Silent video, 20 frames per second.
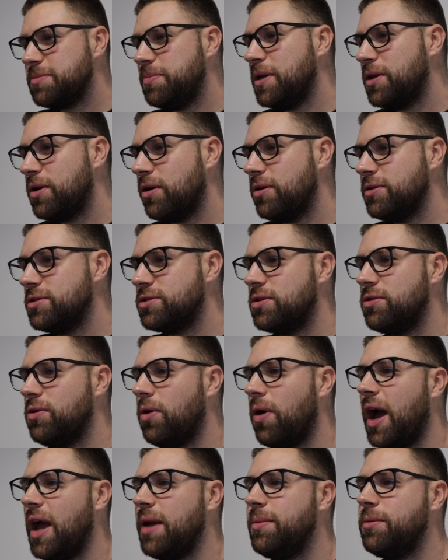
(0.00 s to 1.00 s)
because
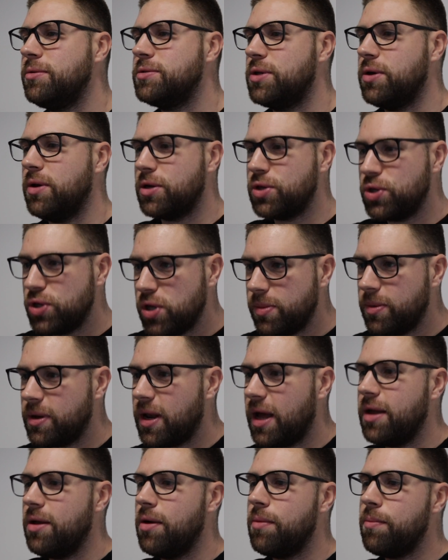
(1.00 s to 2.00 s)
you're able to
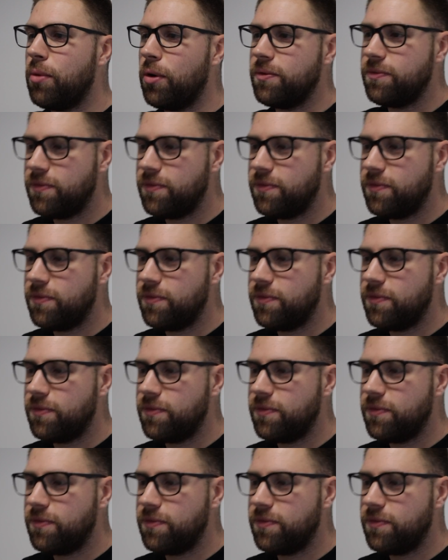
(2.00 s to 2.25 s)
accumulate more